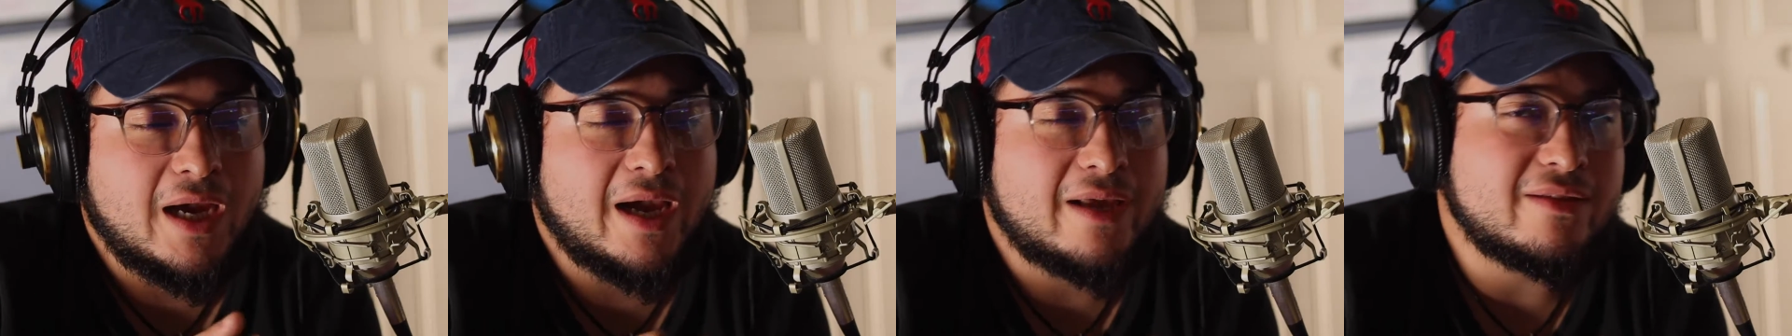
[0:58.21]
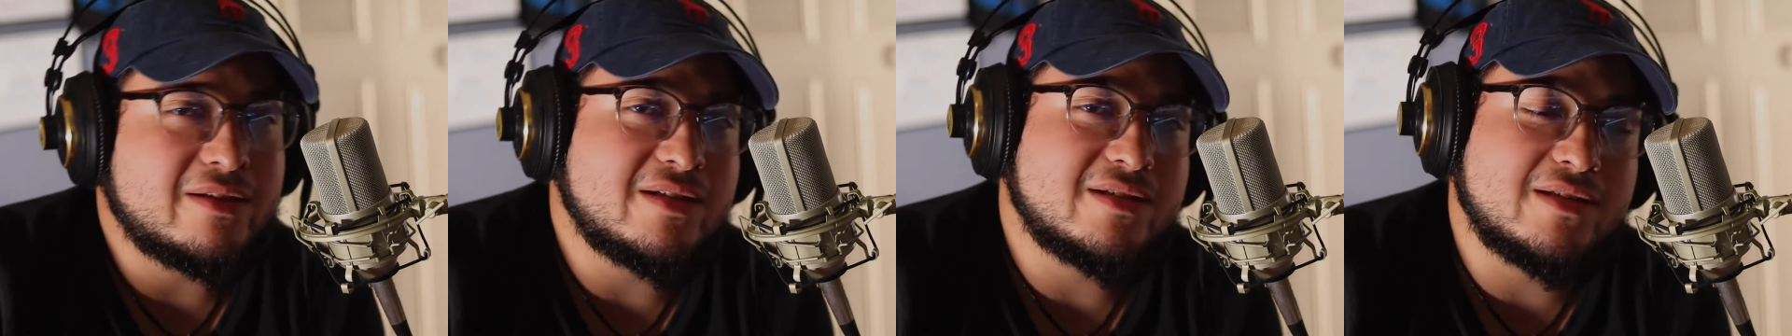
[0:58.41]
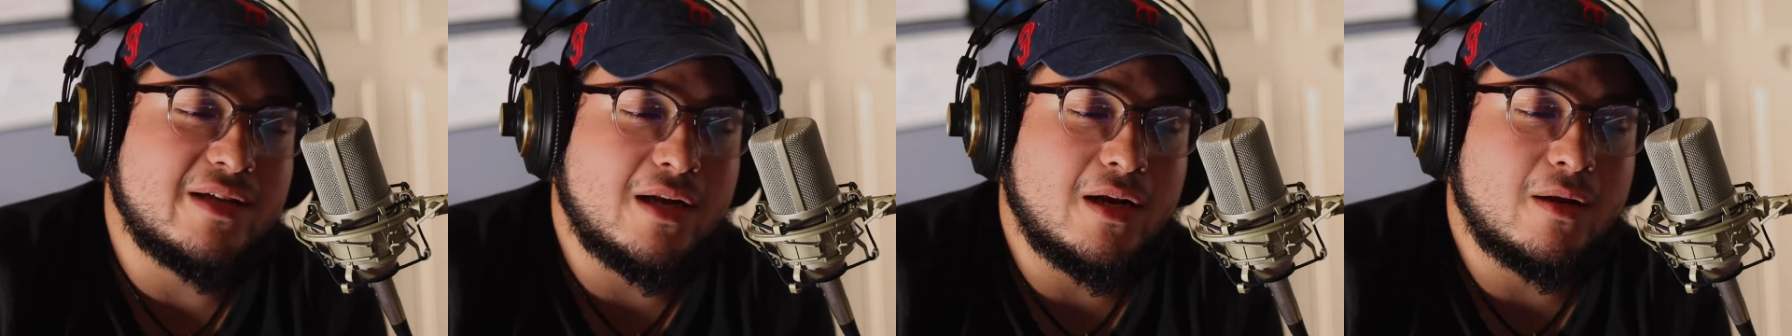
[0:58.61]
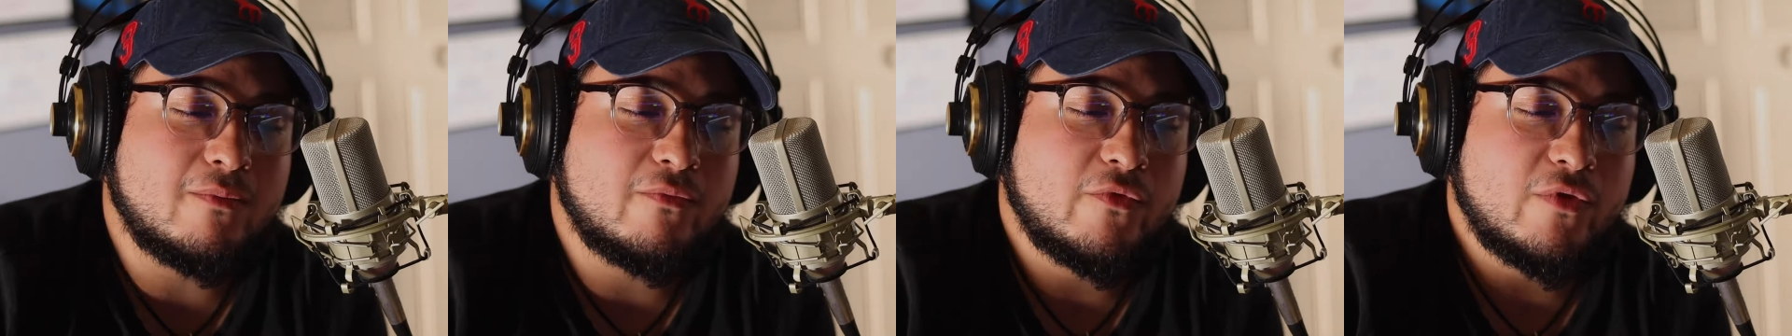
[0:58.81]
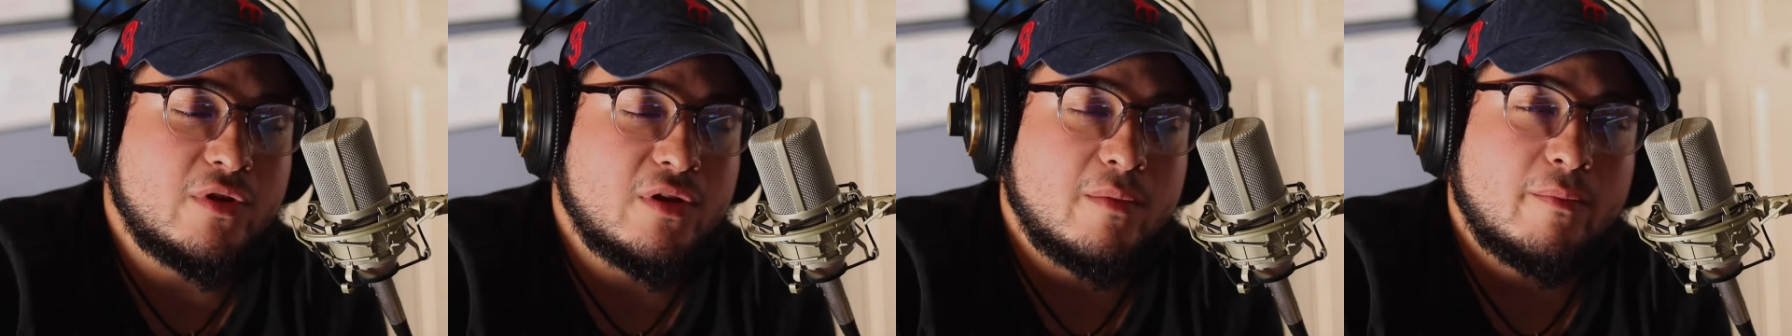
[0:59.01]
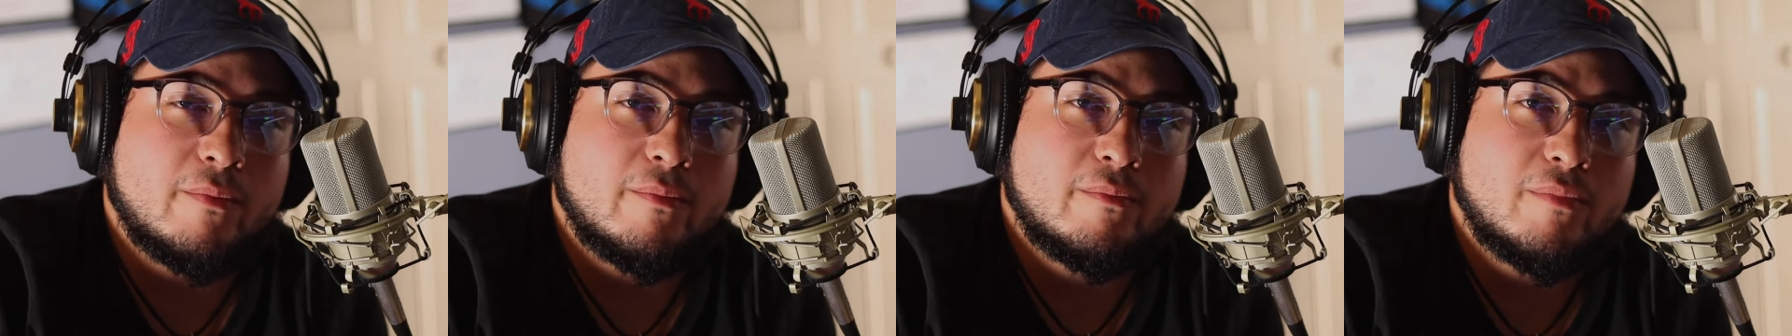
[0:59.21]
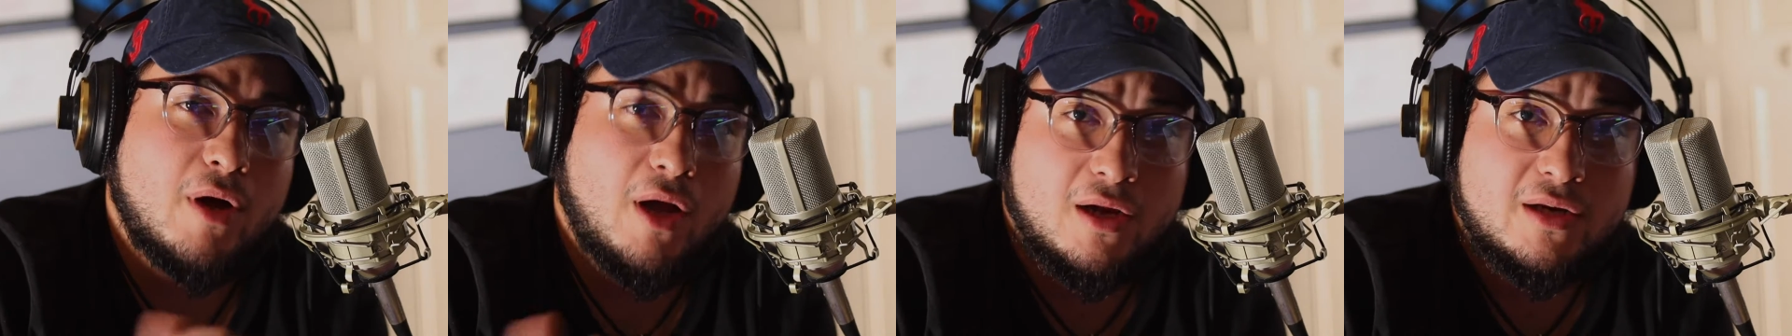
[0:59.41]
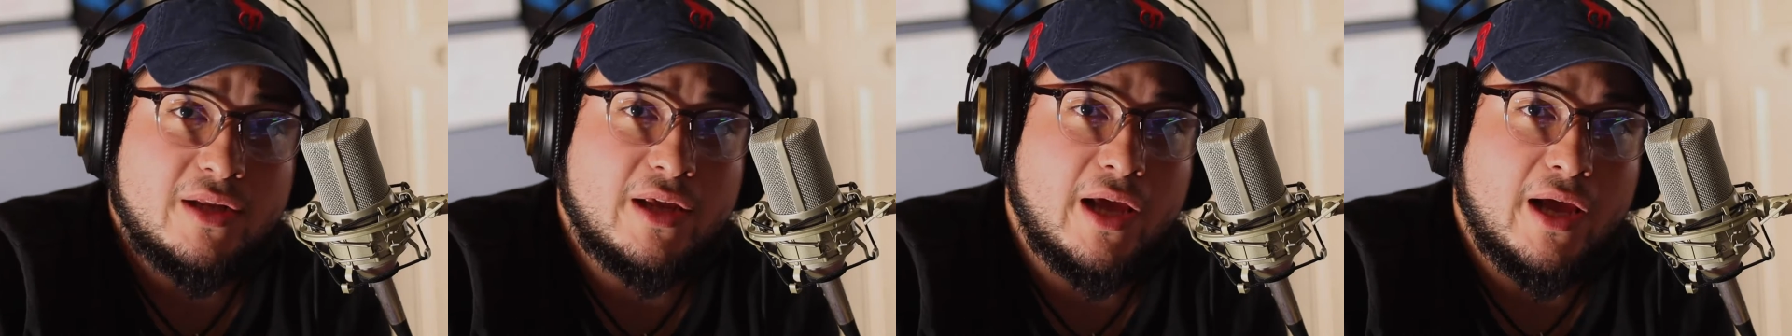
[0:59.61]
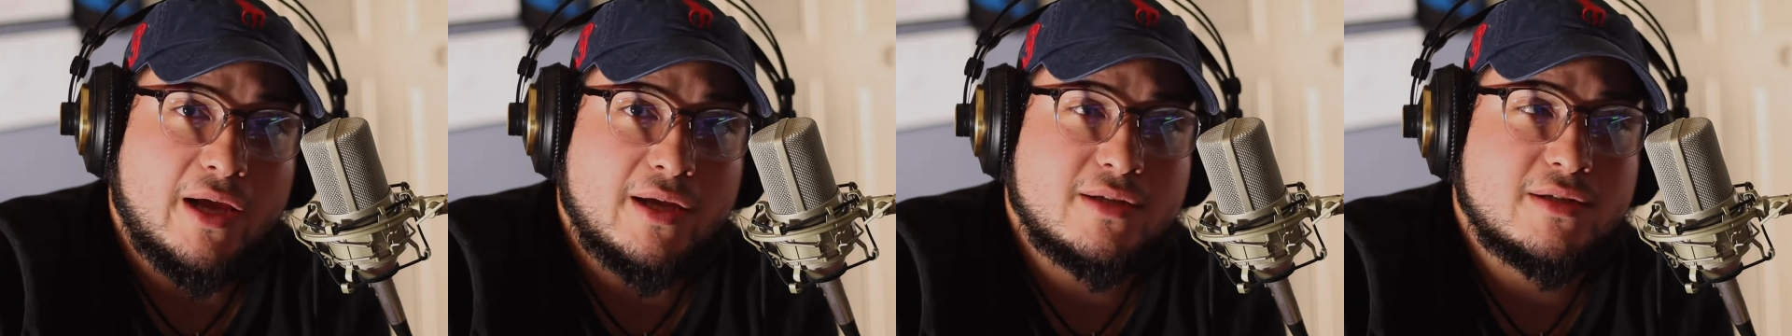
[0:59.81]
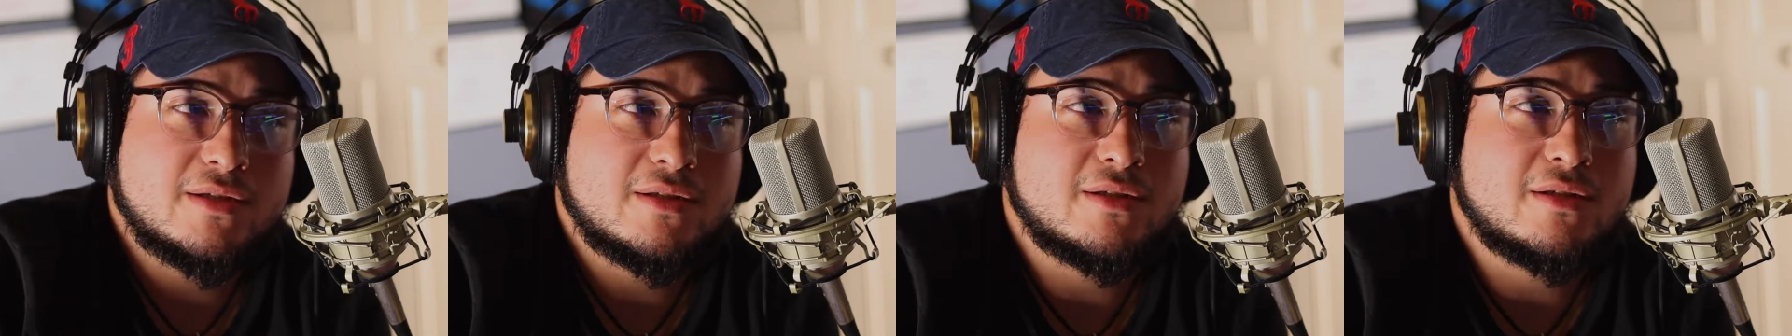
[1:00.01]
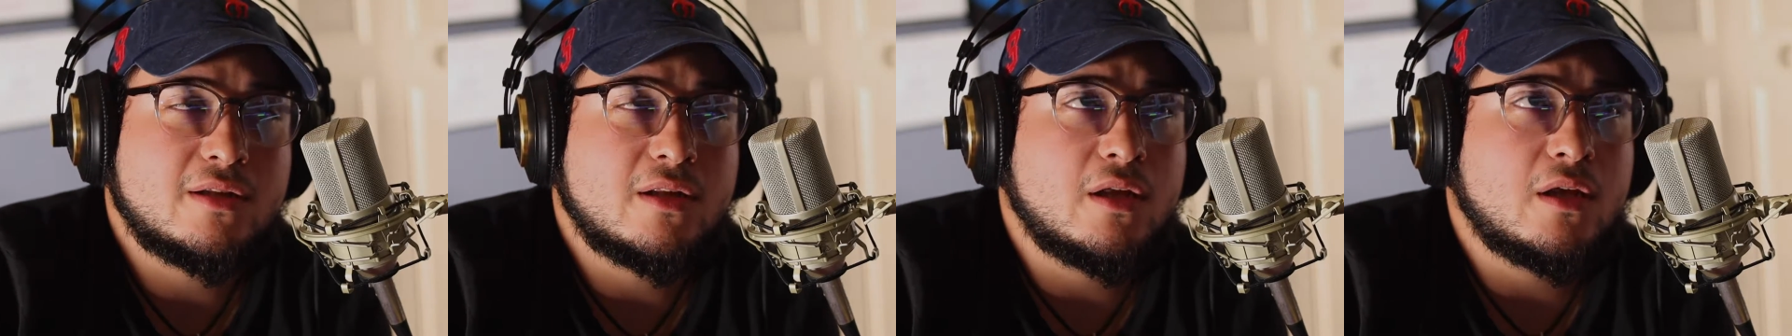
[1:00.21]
had this set up for the podcast,